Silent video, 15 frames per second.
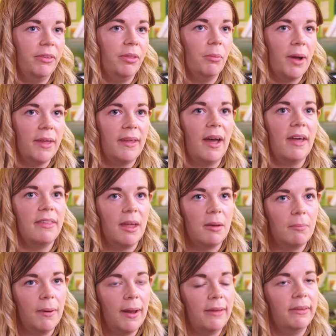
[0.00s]
the way that I
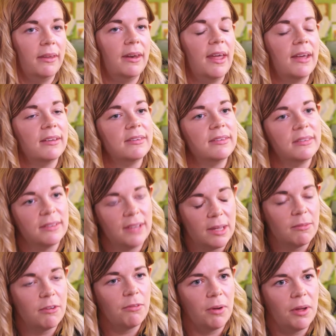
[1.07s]
then planned the next
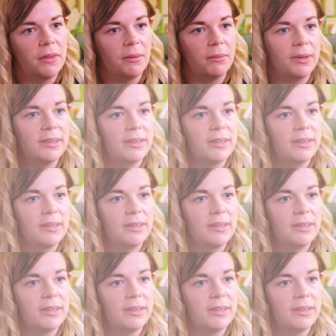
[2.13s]
scheme of work that we